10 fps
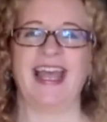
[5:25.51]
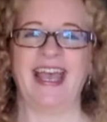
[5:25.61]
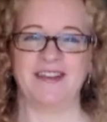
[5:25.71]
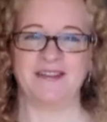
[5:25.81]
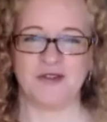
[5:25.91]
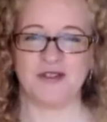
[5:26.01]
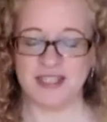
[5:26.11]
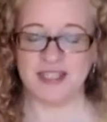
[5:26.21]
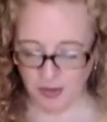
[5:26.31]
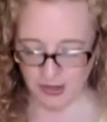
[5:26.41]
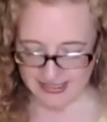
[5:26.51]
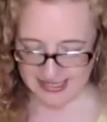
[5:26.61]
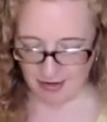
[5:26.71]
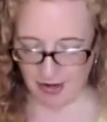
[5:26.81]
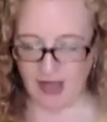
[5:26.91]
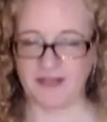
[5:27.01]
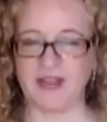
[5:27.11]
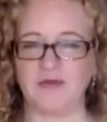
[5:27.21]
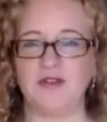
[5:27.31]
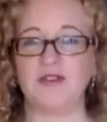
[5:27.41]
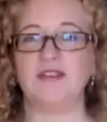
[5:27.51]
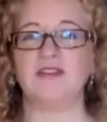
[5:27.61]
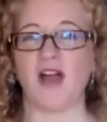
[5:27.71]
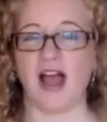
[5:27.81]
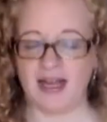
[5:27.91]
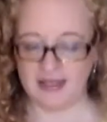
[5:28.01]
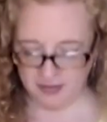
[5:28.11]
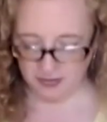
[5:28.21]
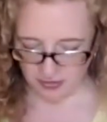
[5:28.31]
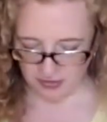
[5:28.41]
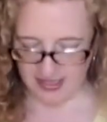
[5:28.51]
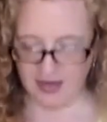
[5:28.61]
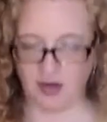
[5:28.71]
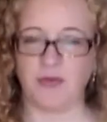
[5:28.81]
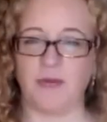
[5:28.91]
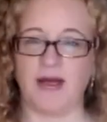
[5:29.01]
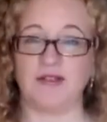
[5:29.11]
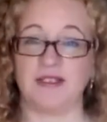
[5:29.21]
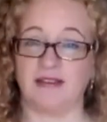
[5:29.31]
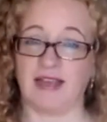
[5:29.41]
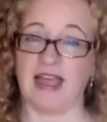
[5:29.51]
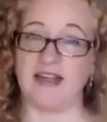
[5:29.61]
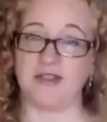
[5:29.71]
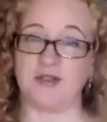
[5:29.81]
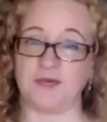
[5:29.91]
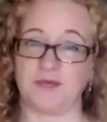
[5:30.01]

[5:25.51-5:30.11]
And of course, they were looking down a lot. They were using their eyes in order to help the bounce and the catch,